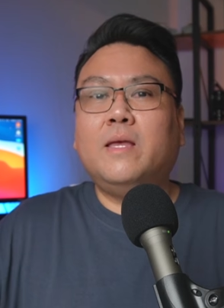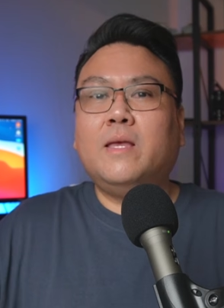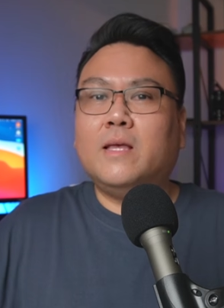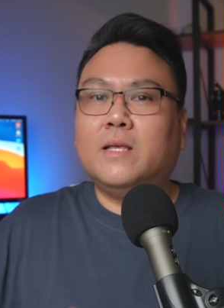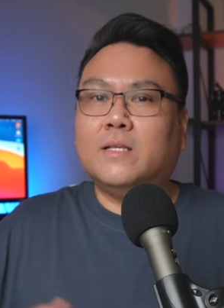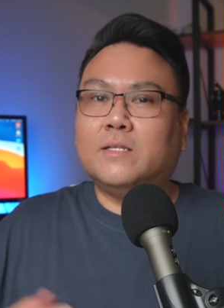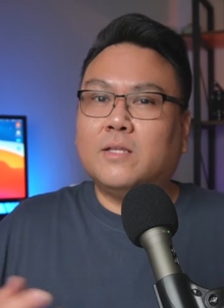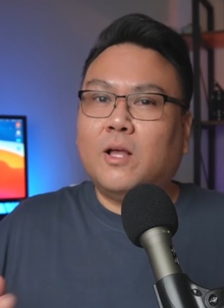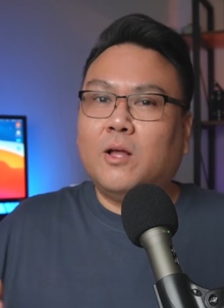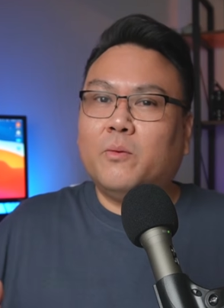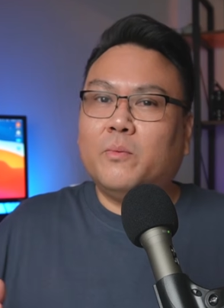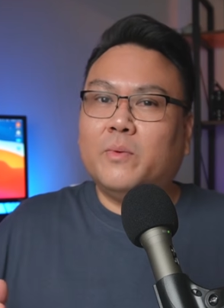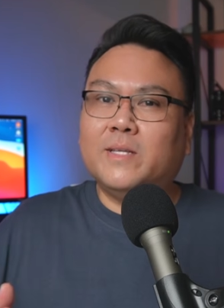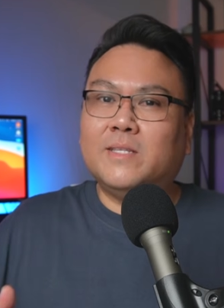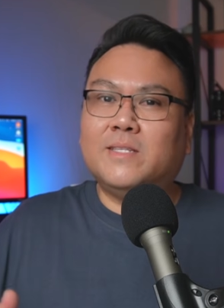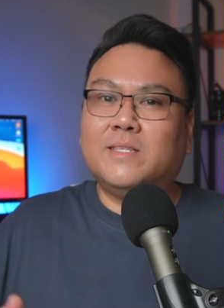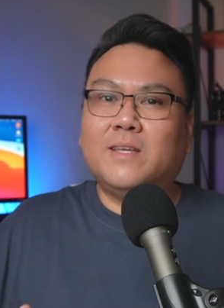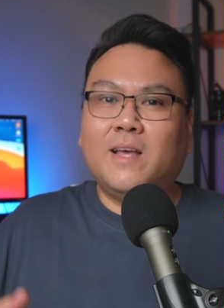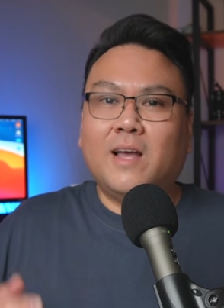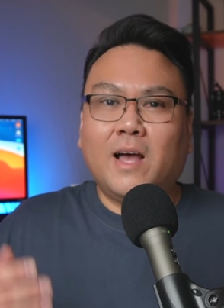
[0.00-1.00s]
As
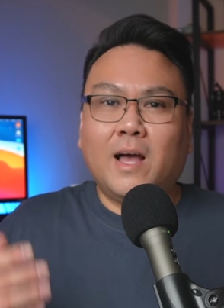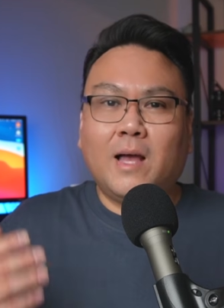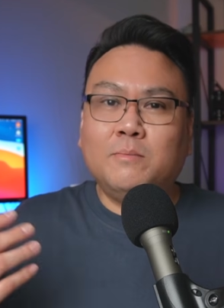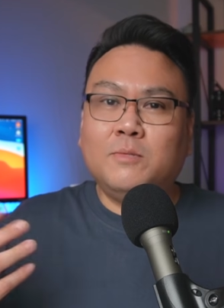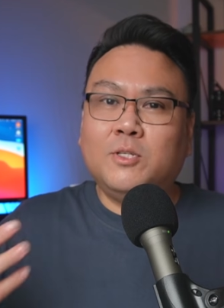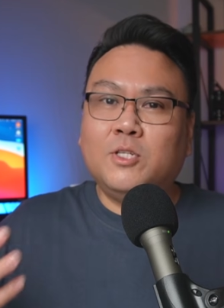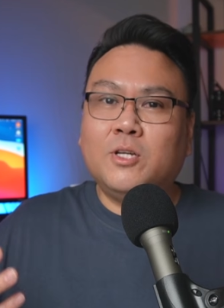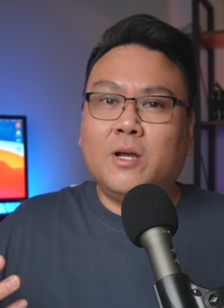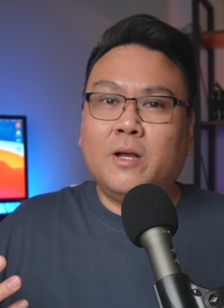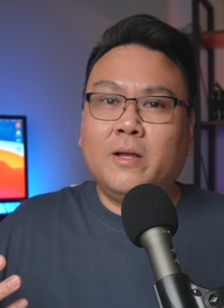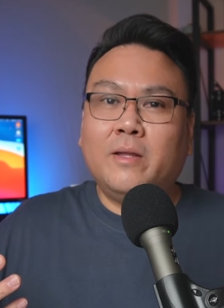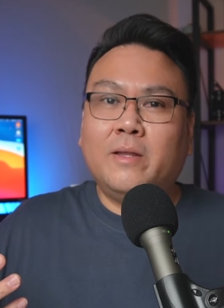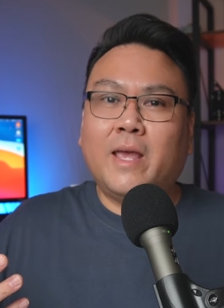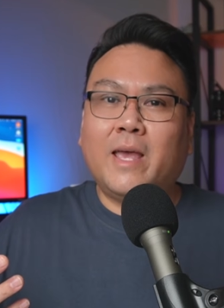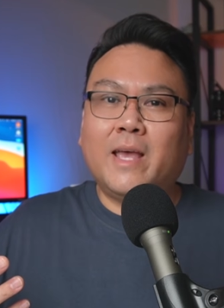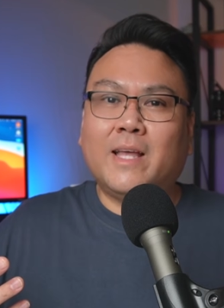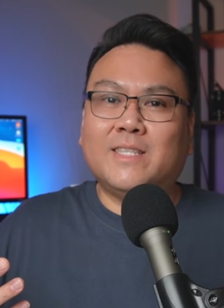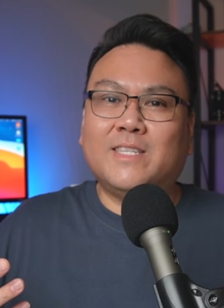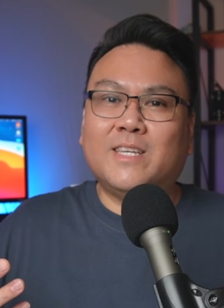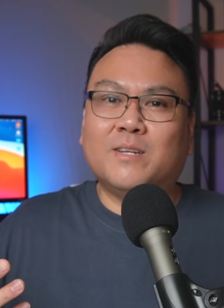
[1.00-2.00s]
always, I'm John
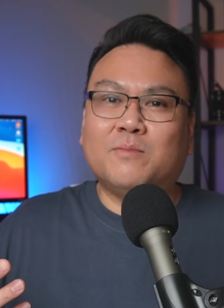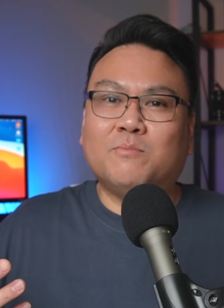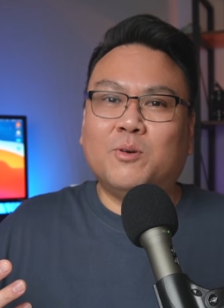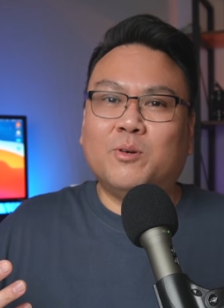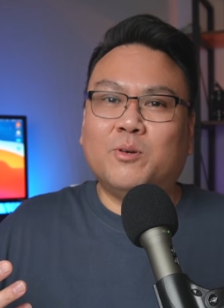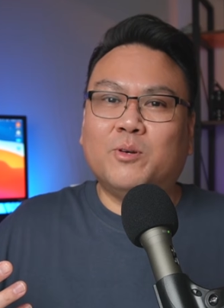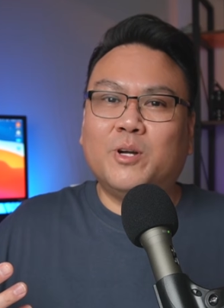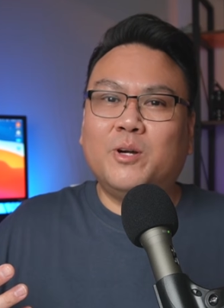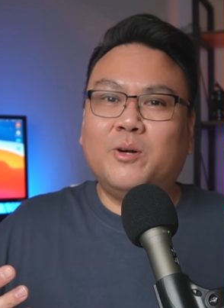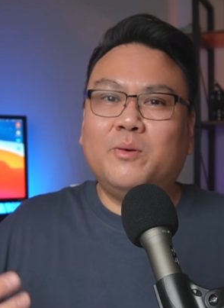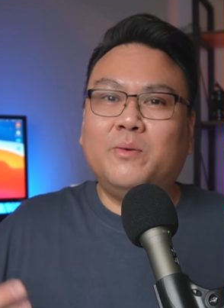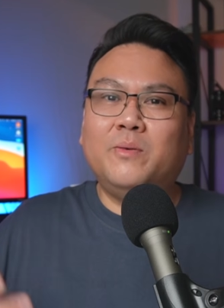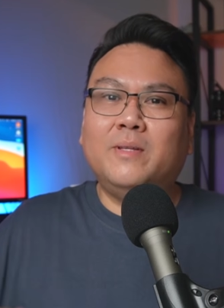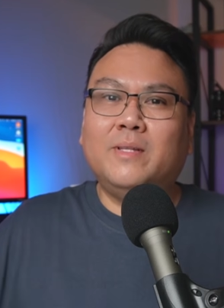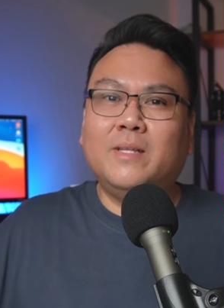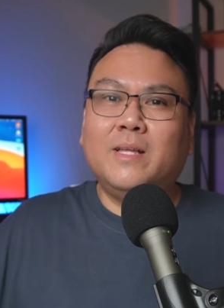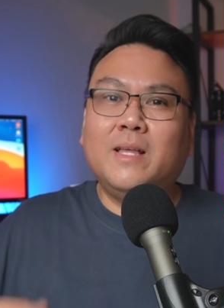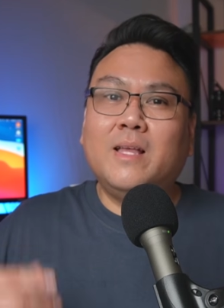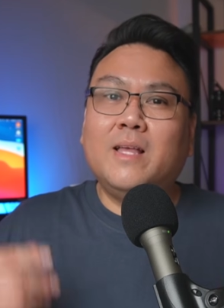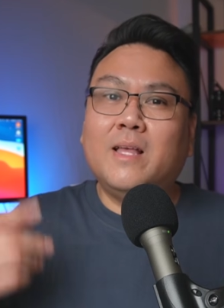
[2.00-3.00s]
at Tekmogo.
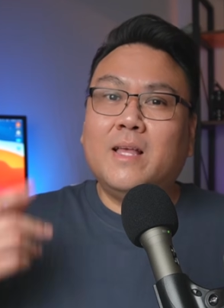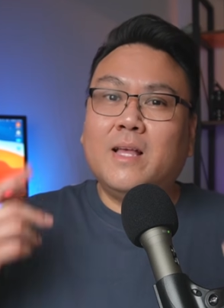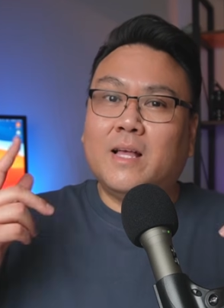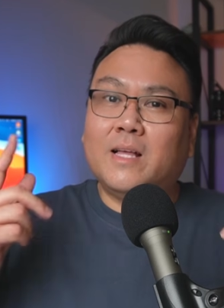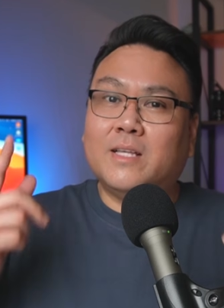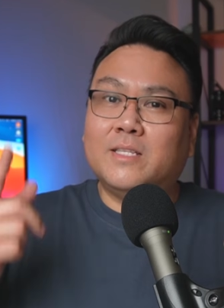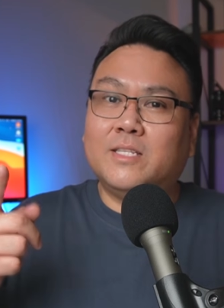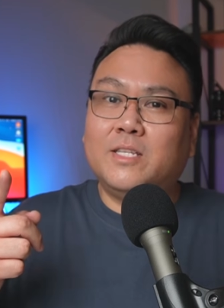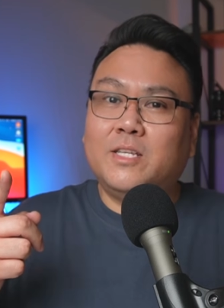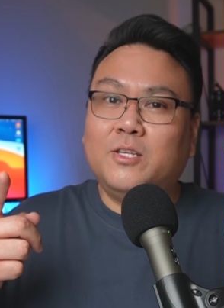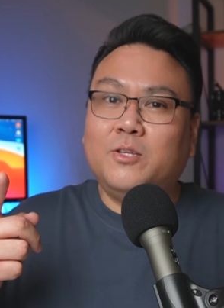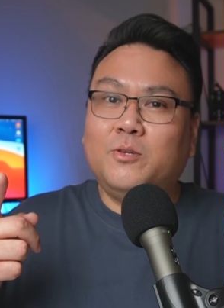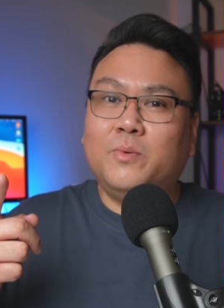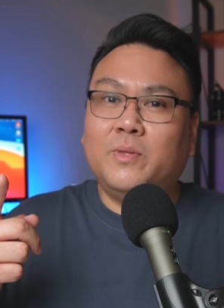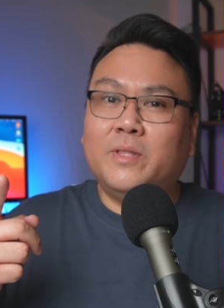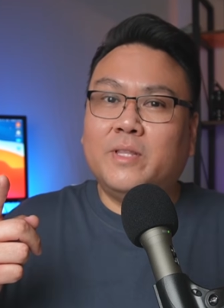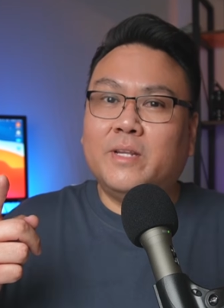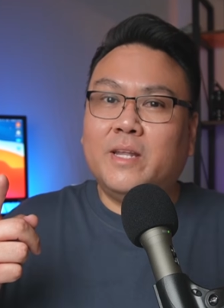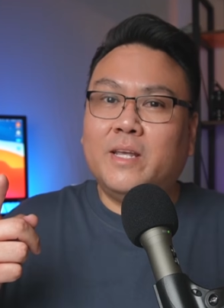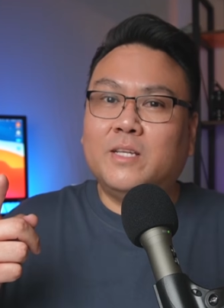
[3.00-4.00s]
I'll see you
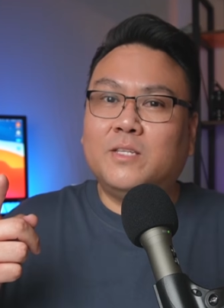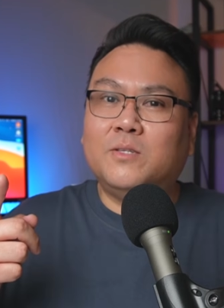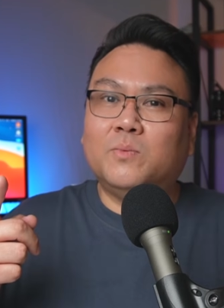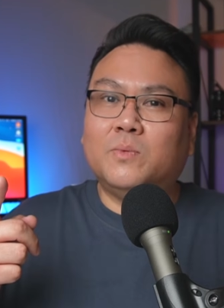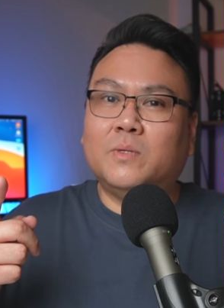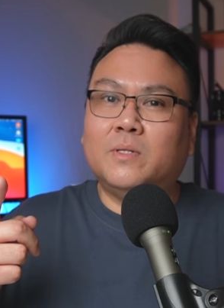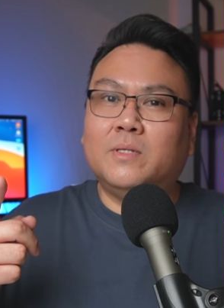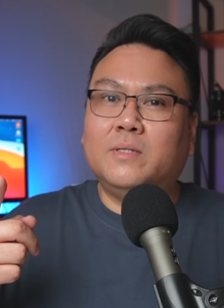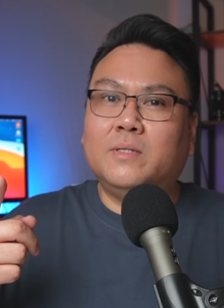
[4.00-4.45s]
in the next one.